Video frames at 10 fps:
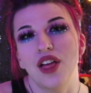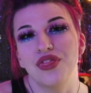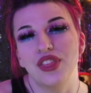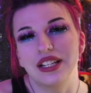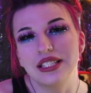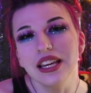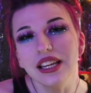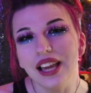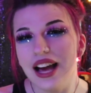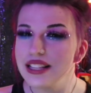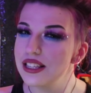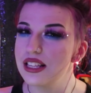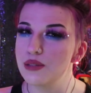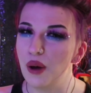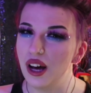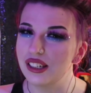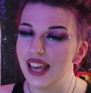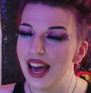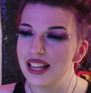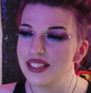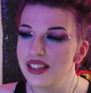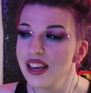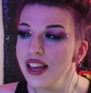authentic as his podcast,